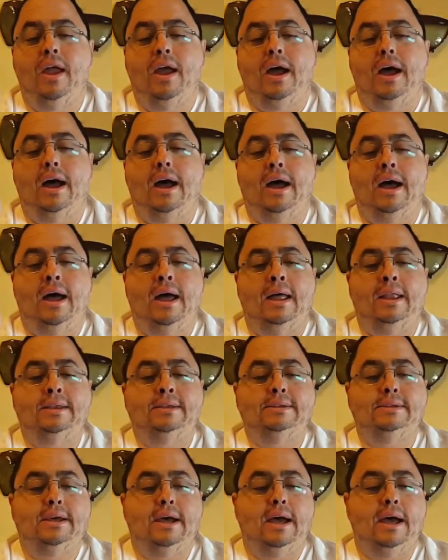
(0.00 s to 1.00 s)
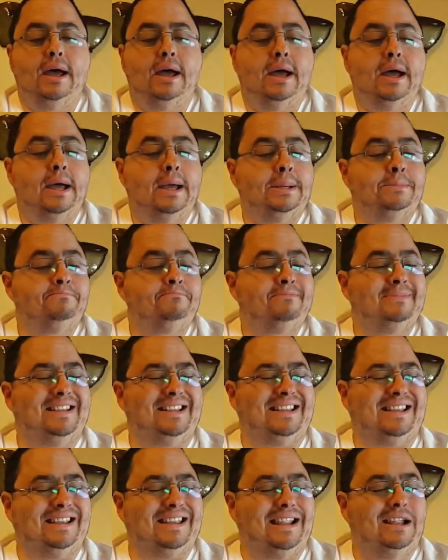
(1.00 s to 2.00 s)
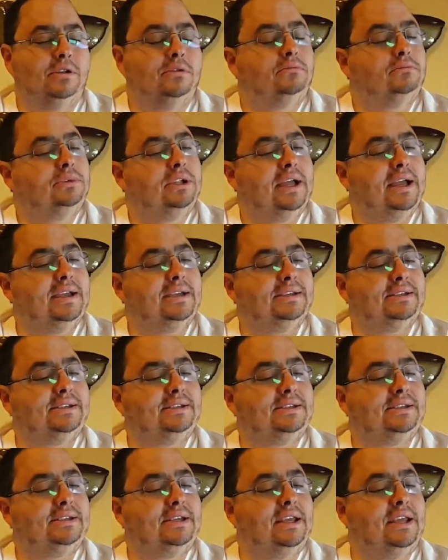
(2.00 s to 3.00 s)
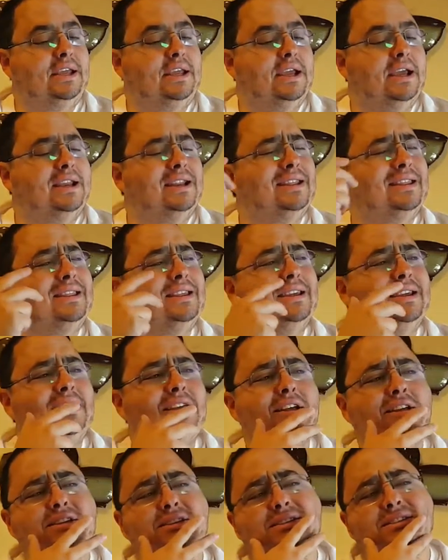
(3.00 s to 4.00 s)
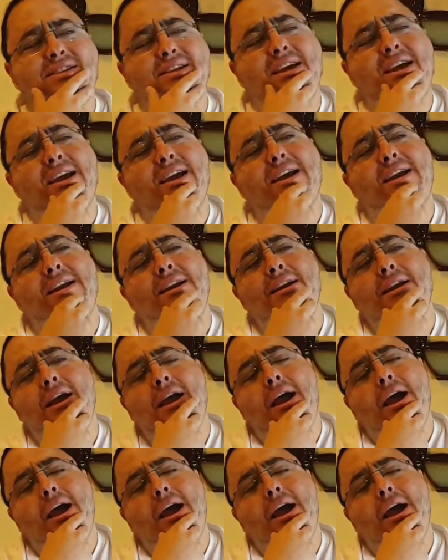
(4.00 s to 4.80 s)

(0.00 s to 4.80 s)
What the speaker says: And let's see, anything else there?